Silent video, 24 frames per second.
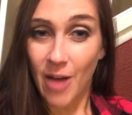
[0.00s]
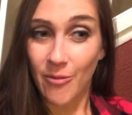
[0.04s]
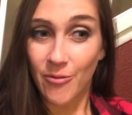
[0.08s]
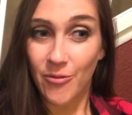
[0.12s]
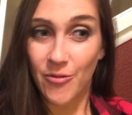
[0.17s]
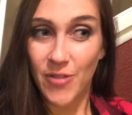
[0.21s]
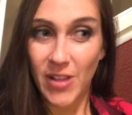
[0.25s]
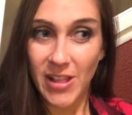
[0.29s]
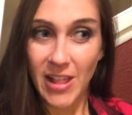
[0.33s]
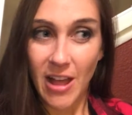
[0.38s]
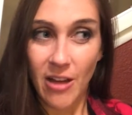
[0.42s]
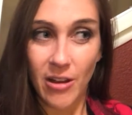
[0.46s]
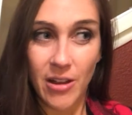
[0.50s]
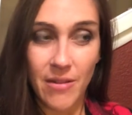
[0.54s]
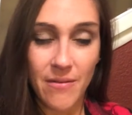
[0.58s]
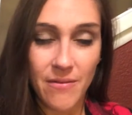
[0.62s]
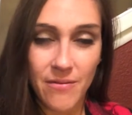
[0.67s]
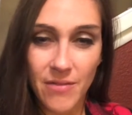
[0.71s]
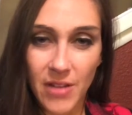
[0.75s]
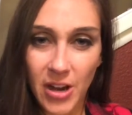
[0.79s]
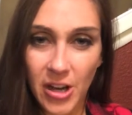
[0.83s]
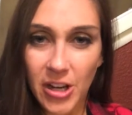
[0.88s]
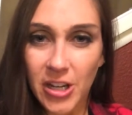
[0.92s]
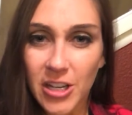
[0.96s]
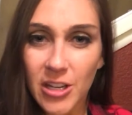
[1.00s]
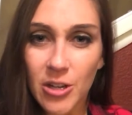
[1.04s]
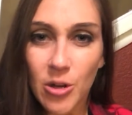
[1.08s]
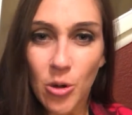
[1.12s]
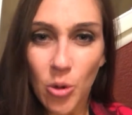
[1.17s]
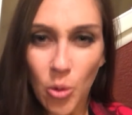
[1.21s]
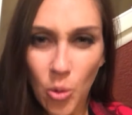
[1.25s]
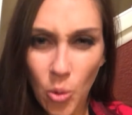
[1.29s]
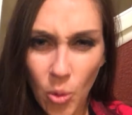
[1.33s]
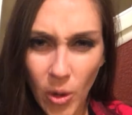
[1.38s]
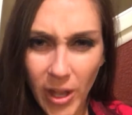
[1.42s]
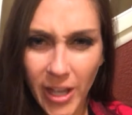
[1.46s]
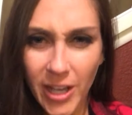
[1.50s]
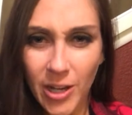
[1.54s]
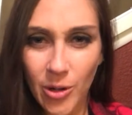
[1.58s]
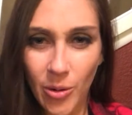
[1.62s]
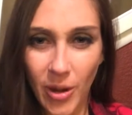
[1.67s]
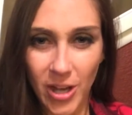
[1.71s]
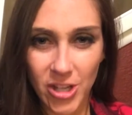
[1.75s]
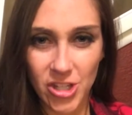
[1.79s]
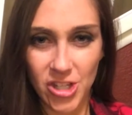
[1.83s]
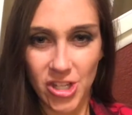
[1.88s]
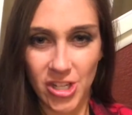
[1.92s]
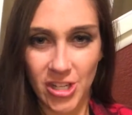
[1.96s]
fill out a very quick
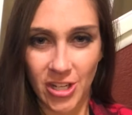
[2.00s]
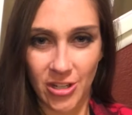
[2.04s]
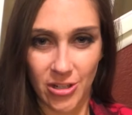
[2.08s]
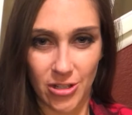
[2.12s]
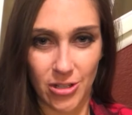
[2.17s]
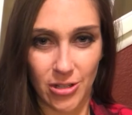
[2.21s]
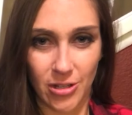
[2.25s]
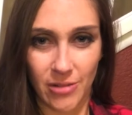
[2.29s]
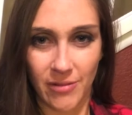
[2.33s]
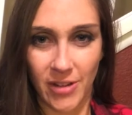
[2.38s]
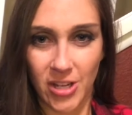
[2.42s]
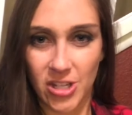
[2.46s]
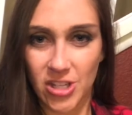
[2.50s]
questionnaire survey,